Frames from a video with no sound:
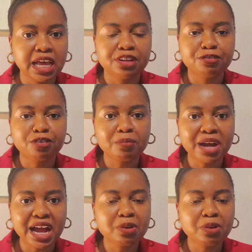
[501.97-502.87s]
The form
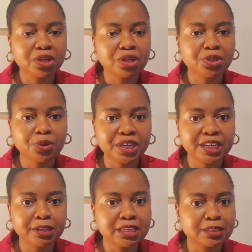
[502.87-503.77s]

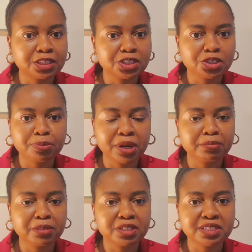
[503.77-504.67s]
I-130 is just
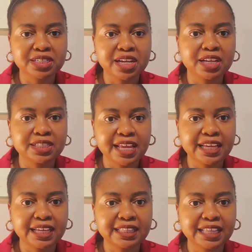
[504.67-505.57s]
pretty much
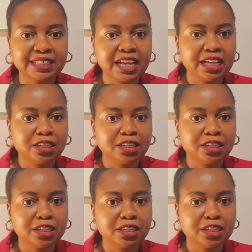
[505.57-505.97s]
saying that